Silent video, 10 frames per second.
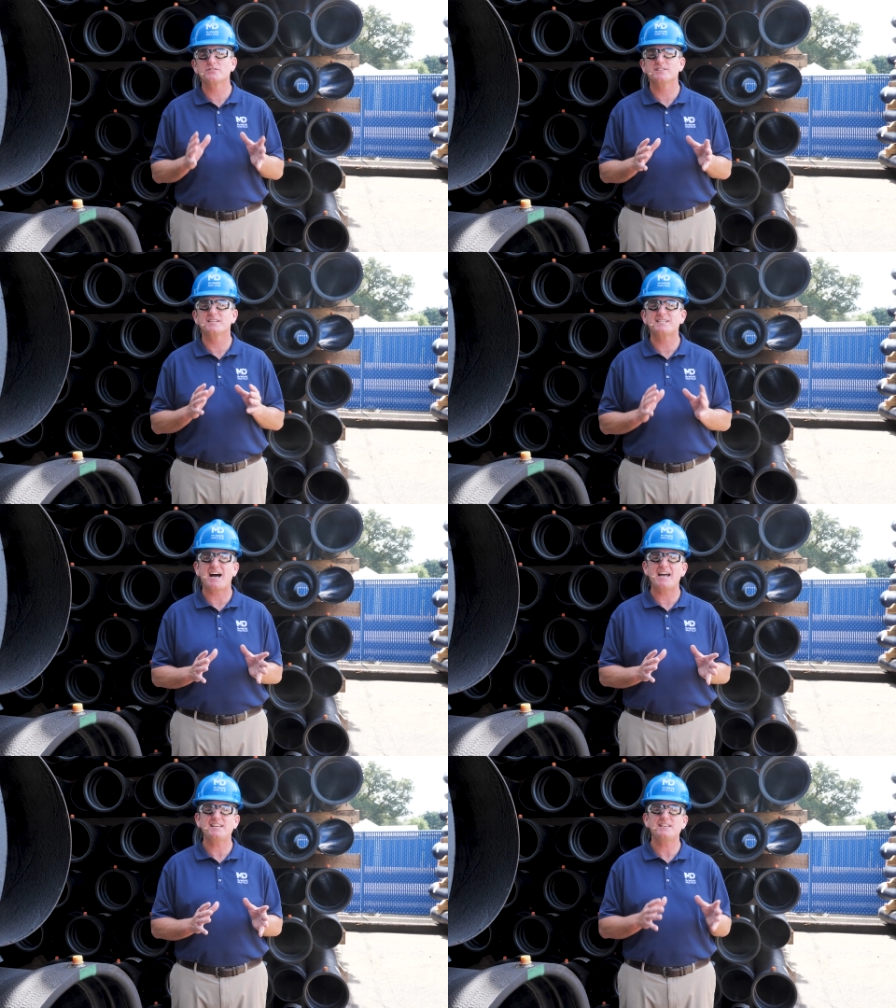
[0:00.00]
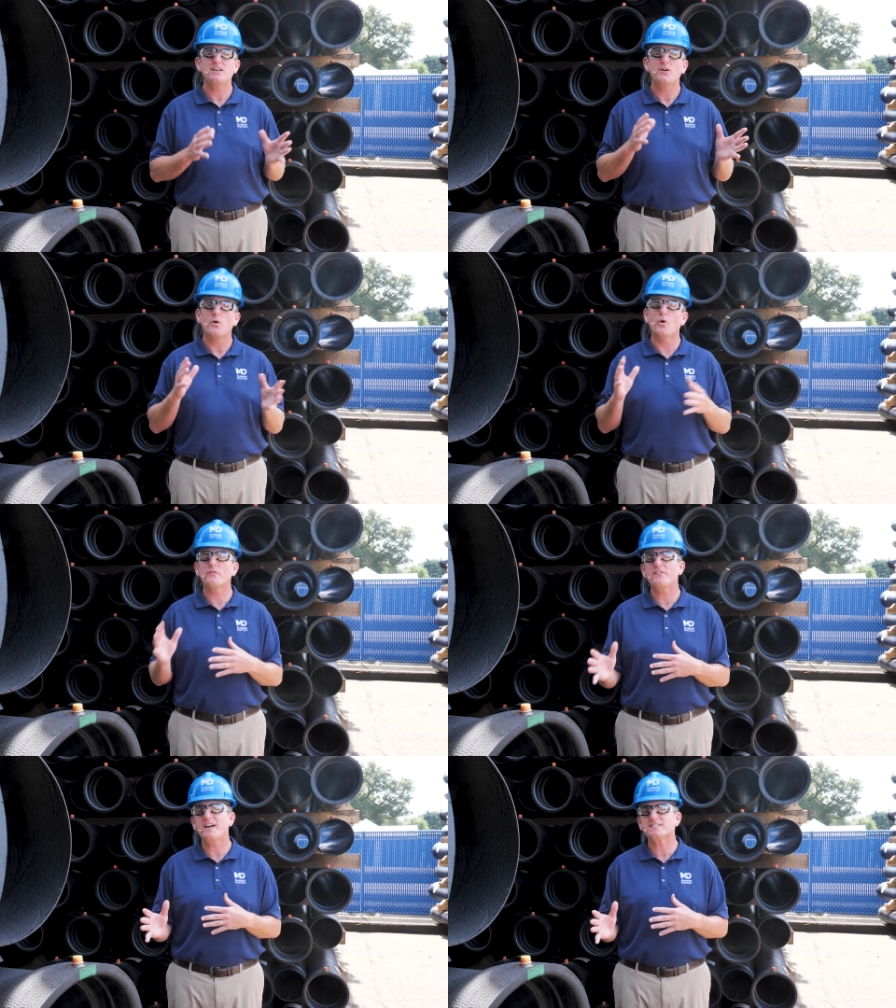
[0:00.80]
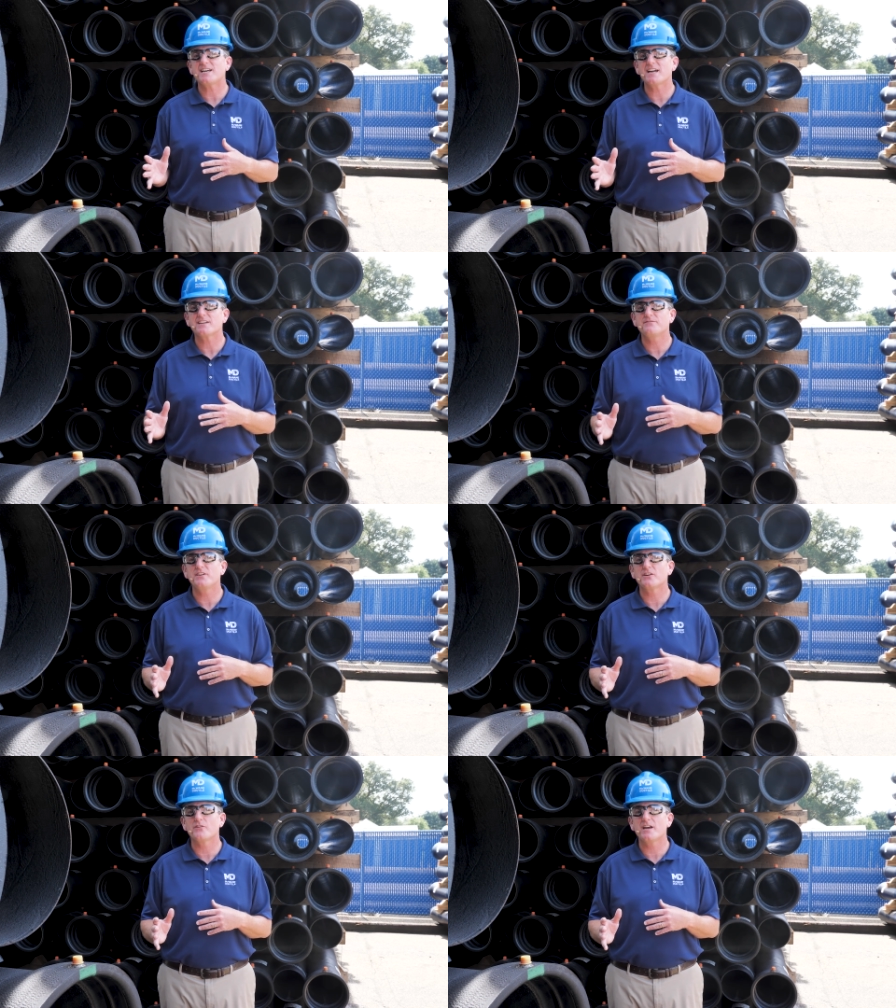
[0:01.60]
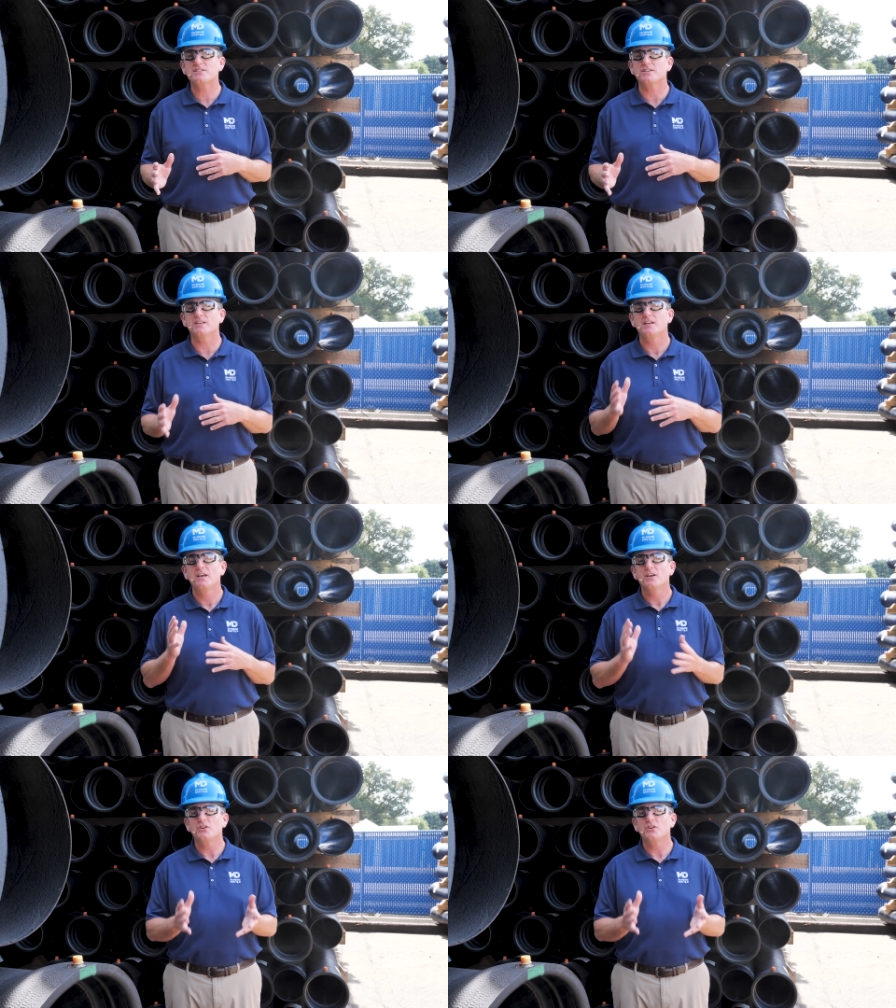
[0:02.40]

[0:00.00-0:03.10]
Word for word: using the Tyton or Fastite configuration,